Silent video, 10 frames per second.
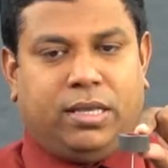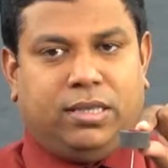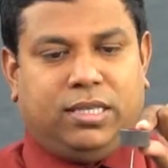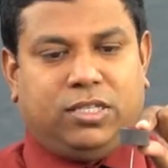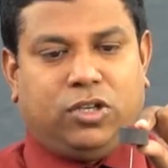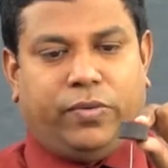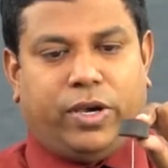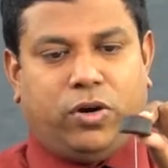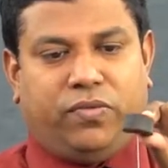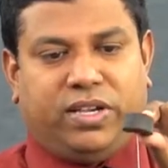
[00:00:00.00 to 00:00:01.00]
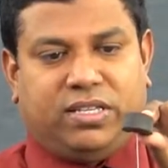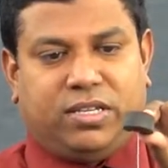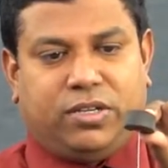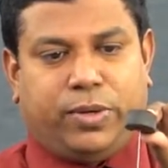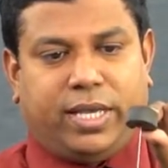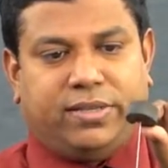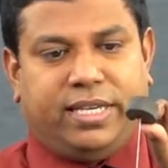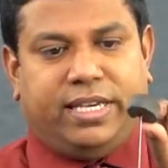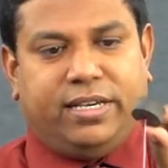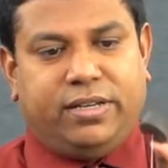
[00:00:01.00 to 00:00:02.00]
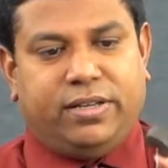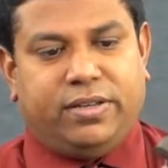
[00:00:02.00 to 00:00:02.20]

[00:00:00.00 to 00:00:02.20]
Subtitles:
This is how we are going to fix it. You can see here.